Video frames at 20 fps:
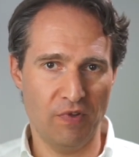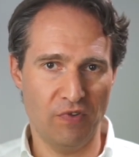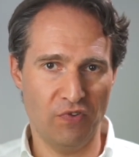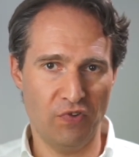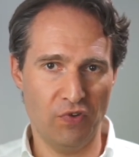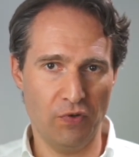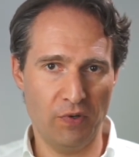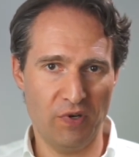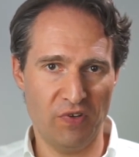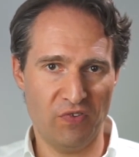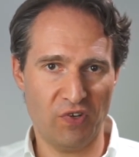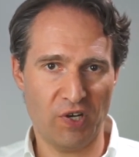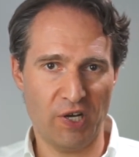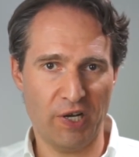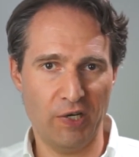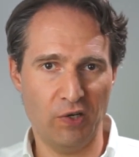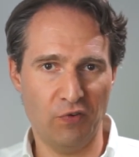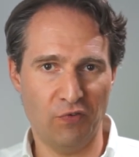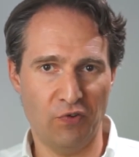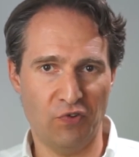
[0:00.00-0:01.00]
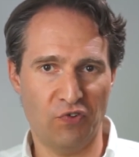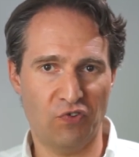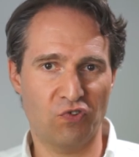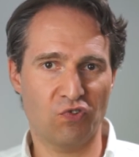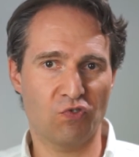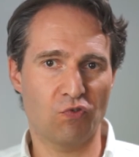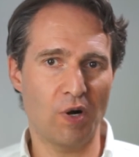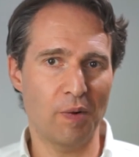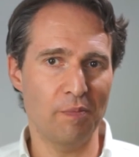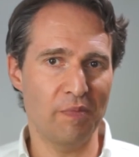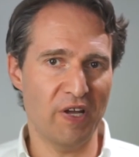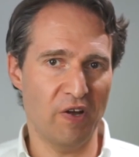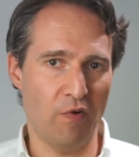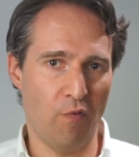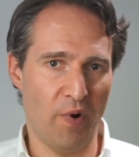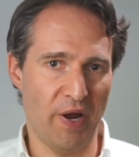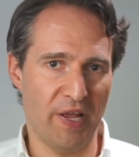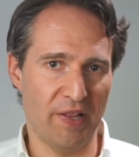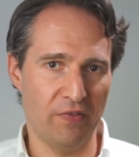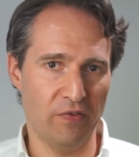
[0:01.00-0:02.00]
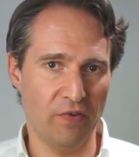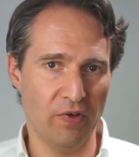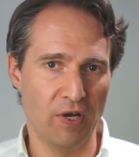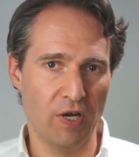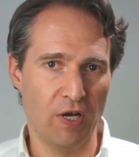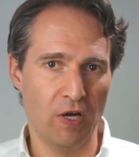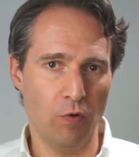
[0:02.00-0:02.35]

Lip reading: So it is kind of a Scrum event,